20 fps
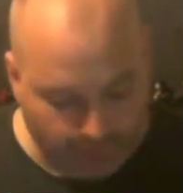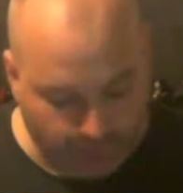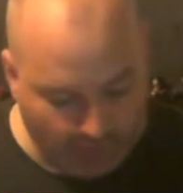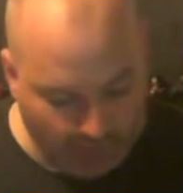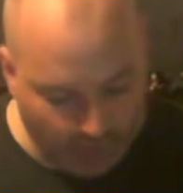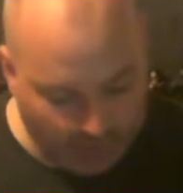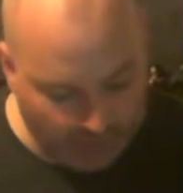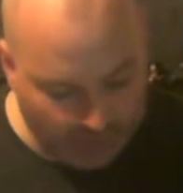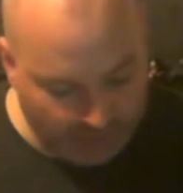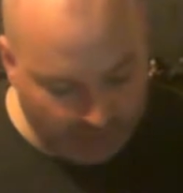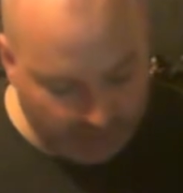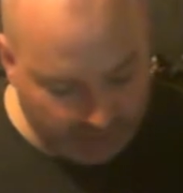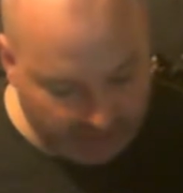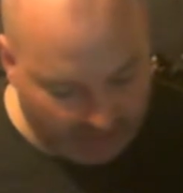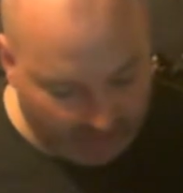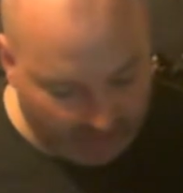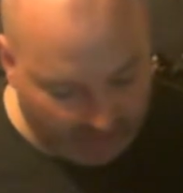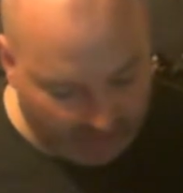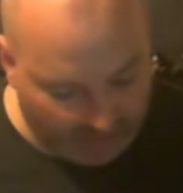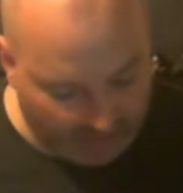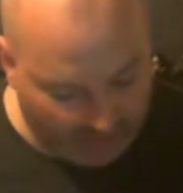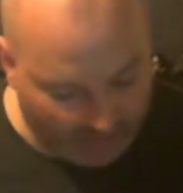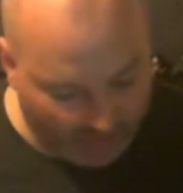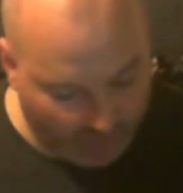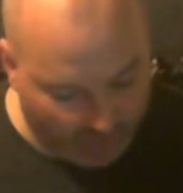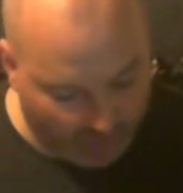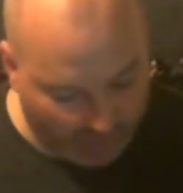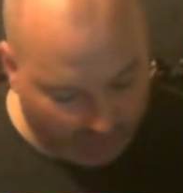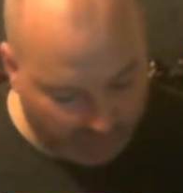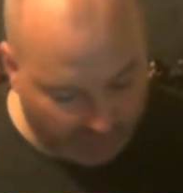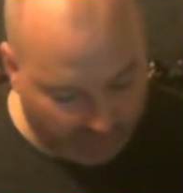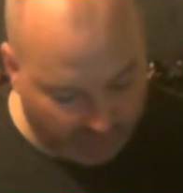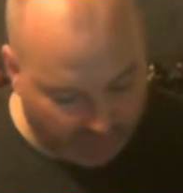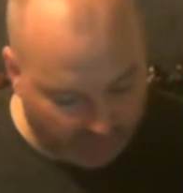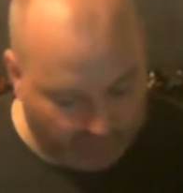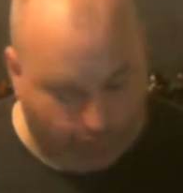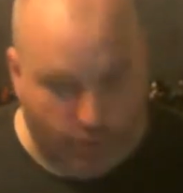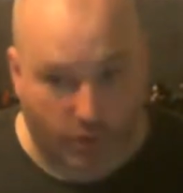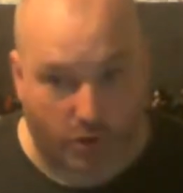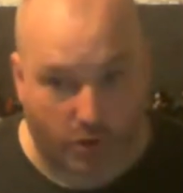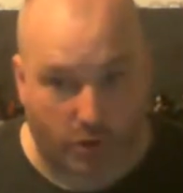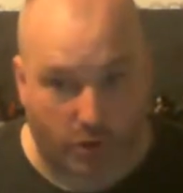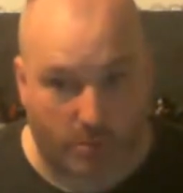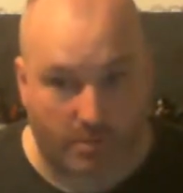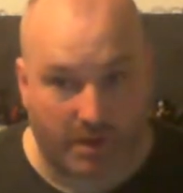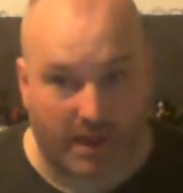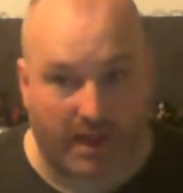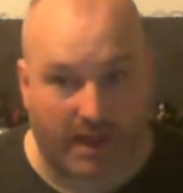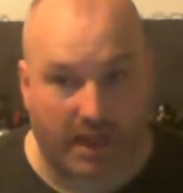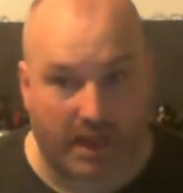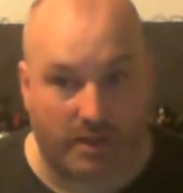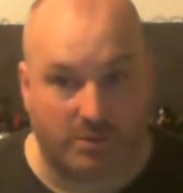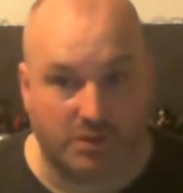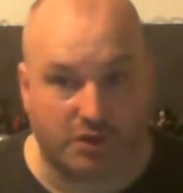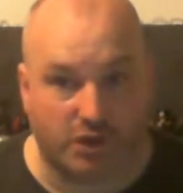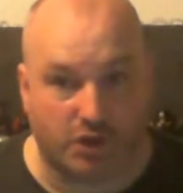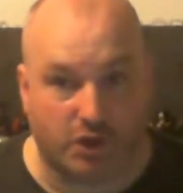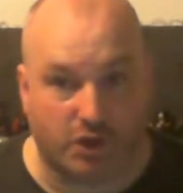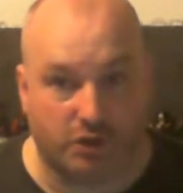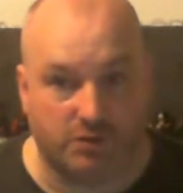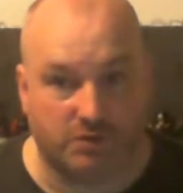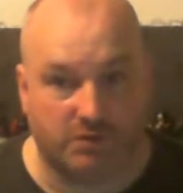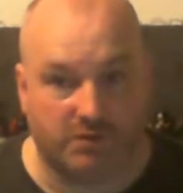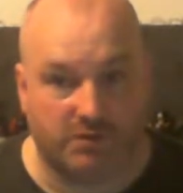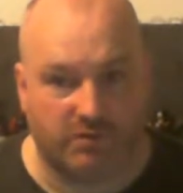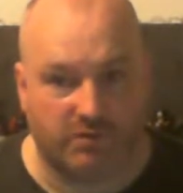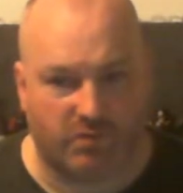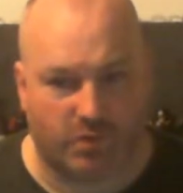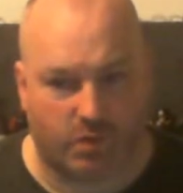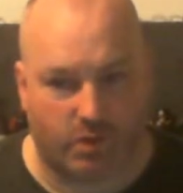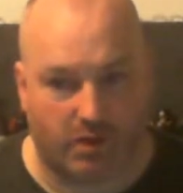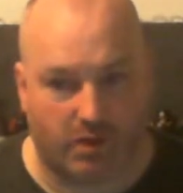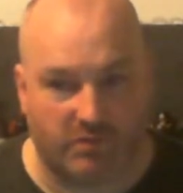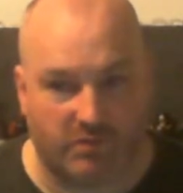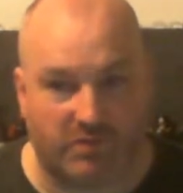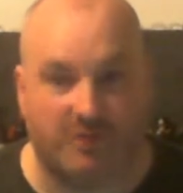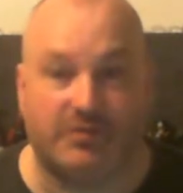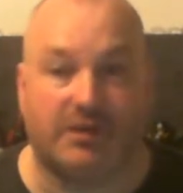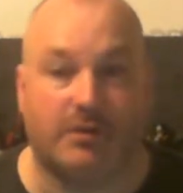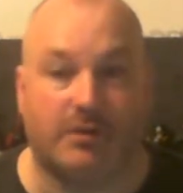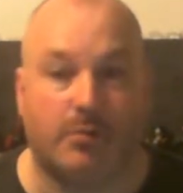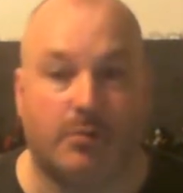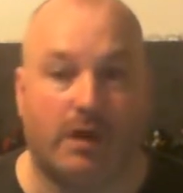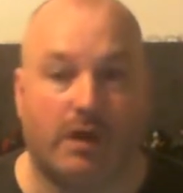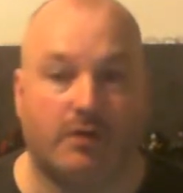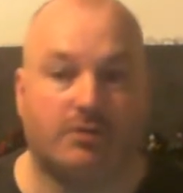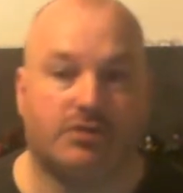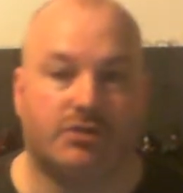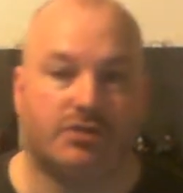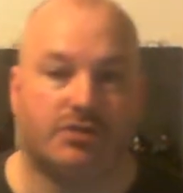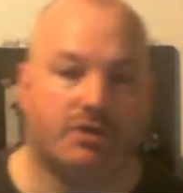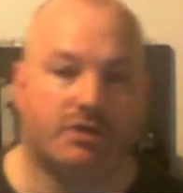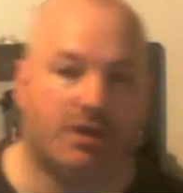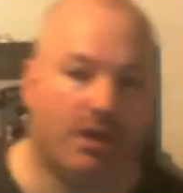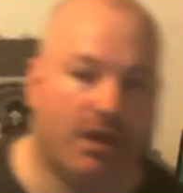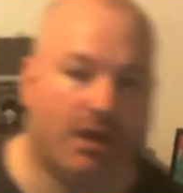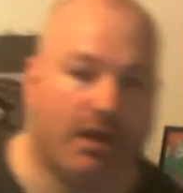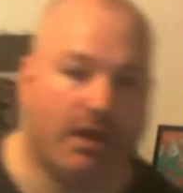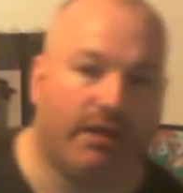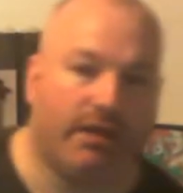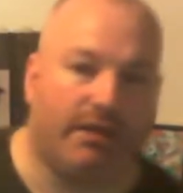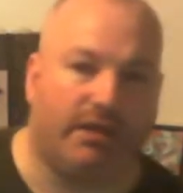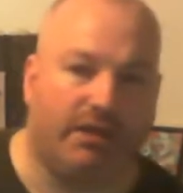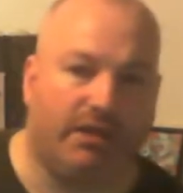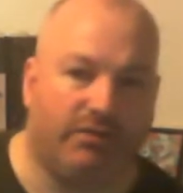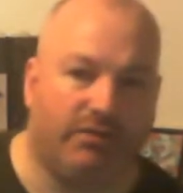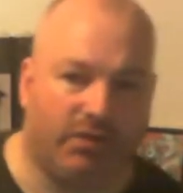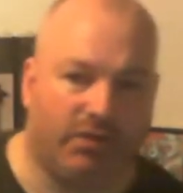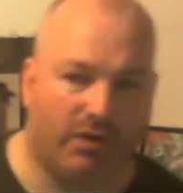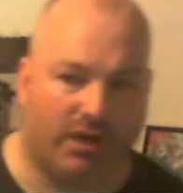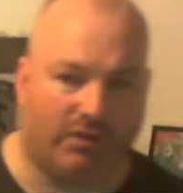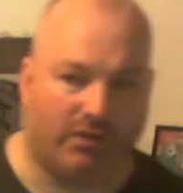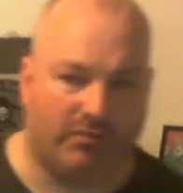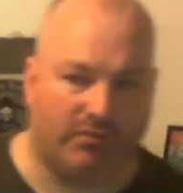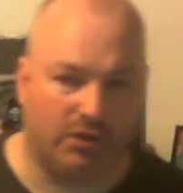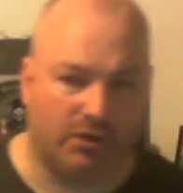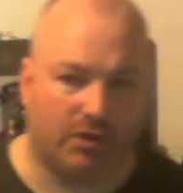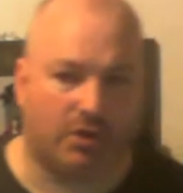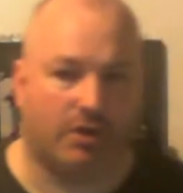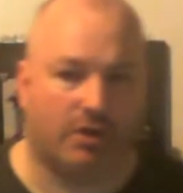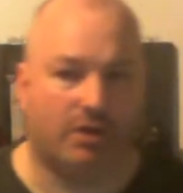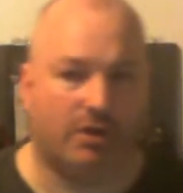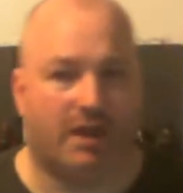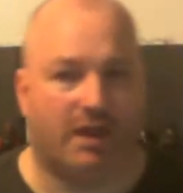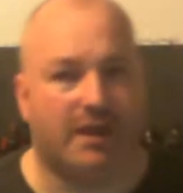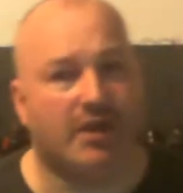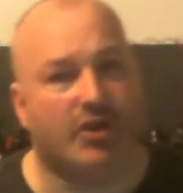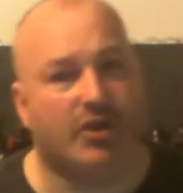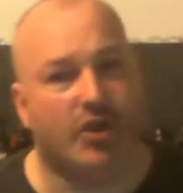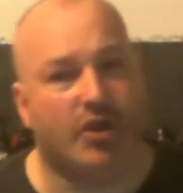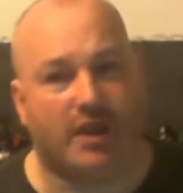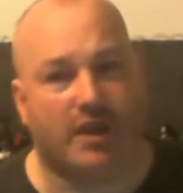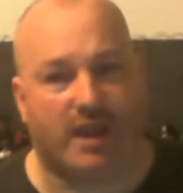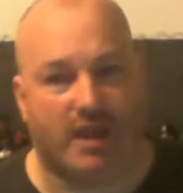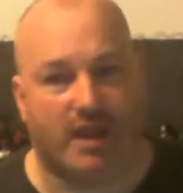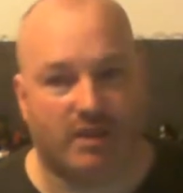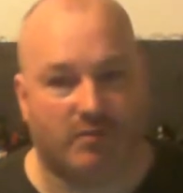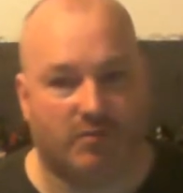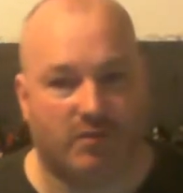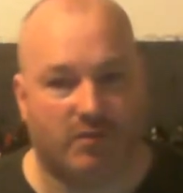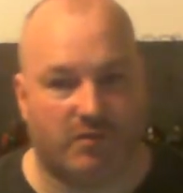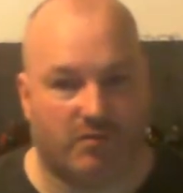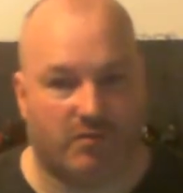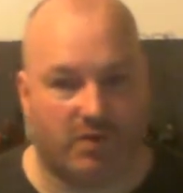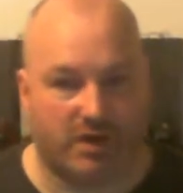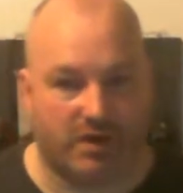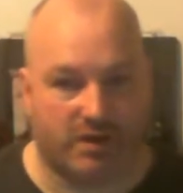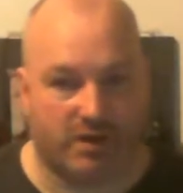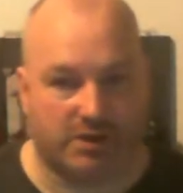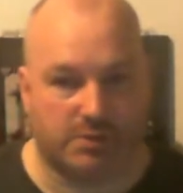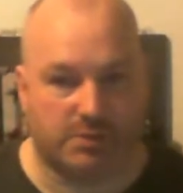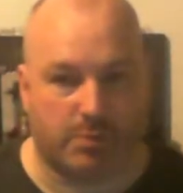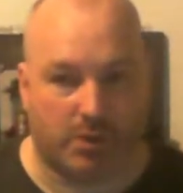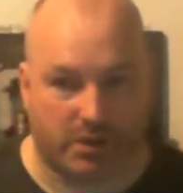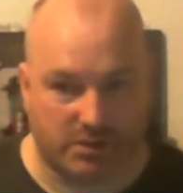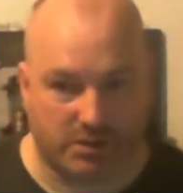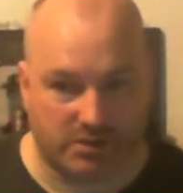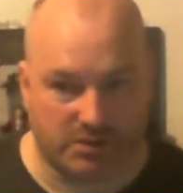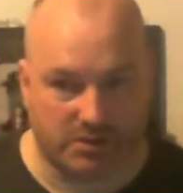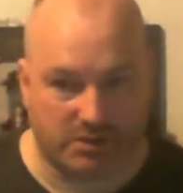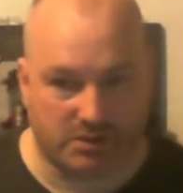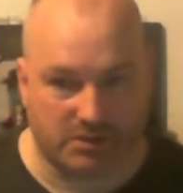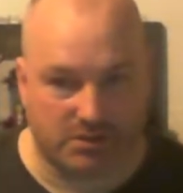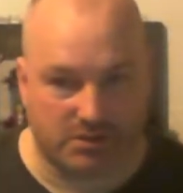which I got from Amazon for £15. If you have a look online, you can get them for various prices.